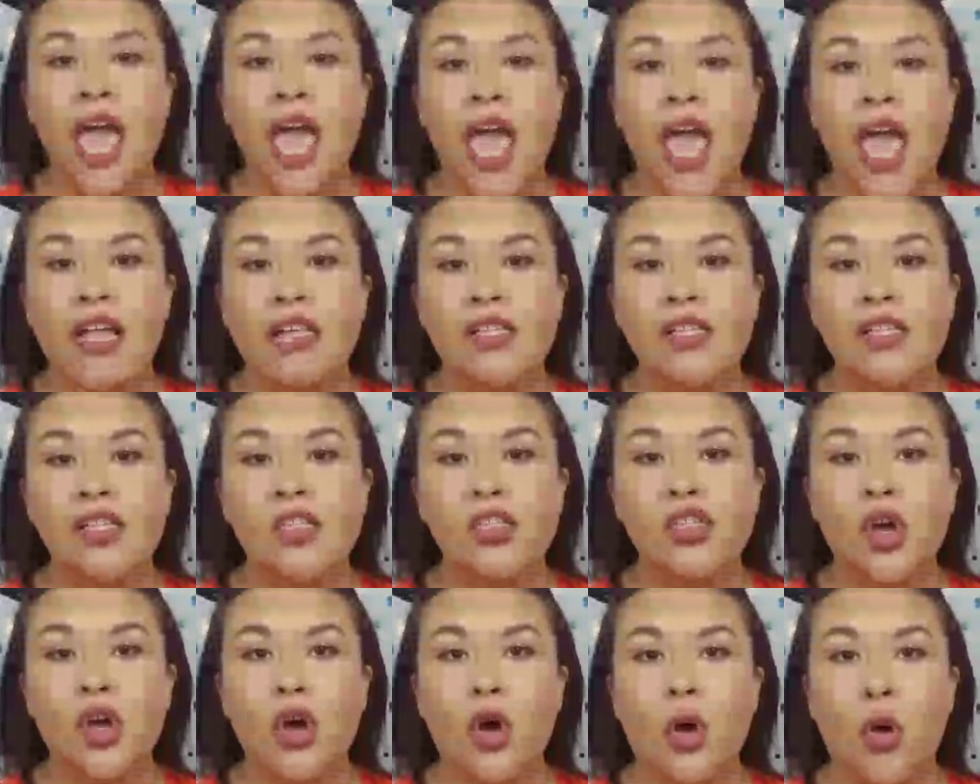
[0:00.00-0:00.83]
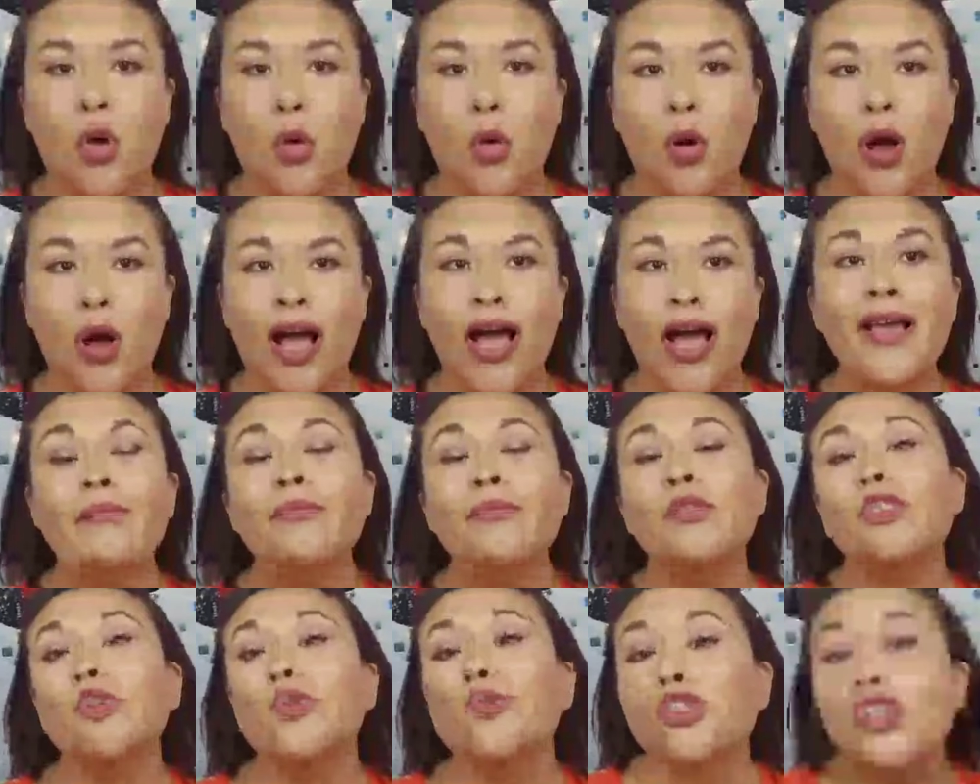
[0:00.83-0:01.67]
And so I am
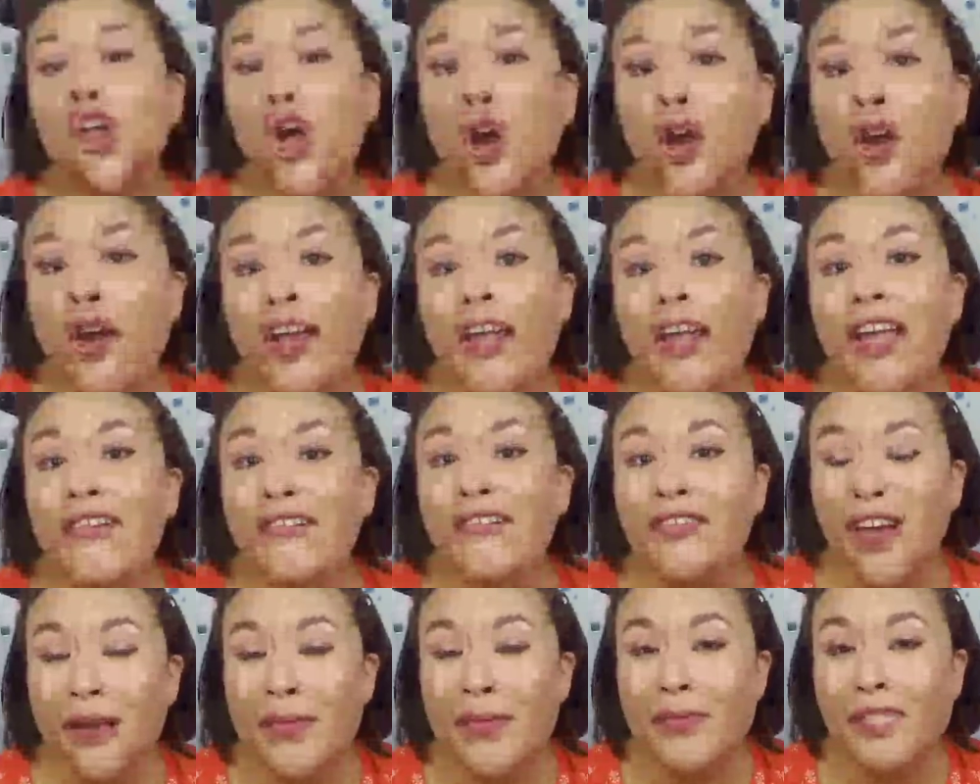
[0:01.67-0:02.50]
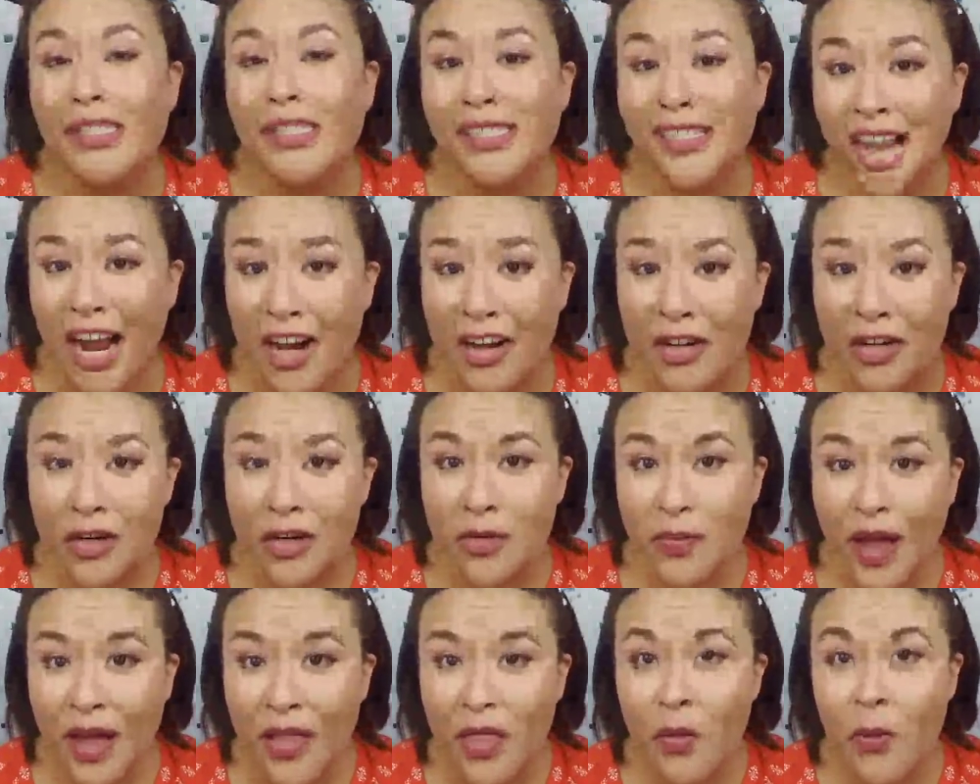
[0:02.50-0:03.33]
so sorry if I'm
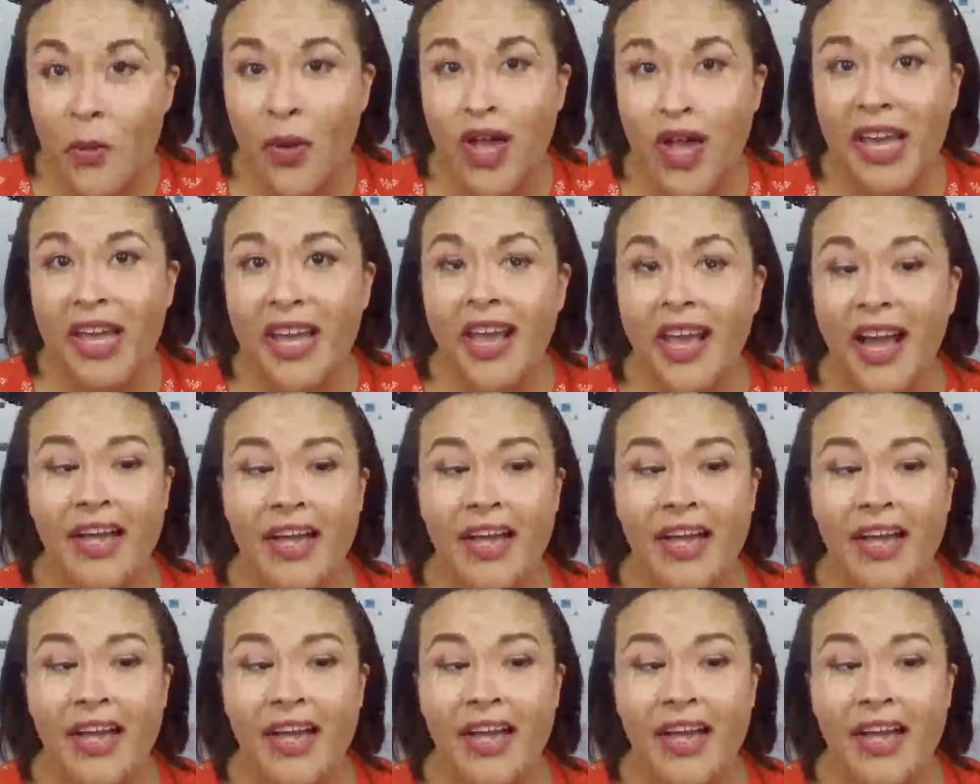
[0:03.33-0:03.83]
scattered, by the way.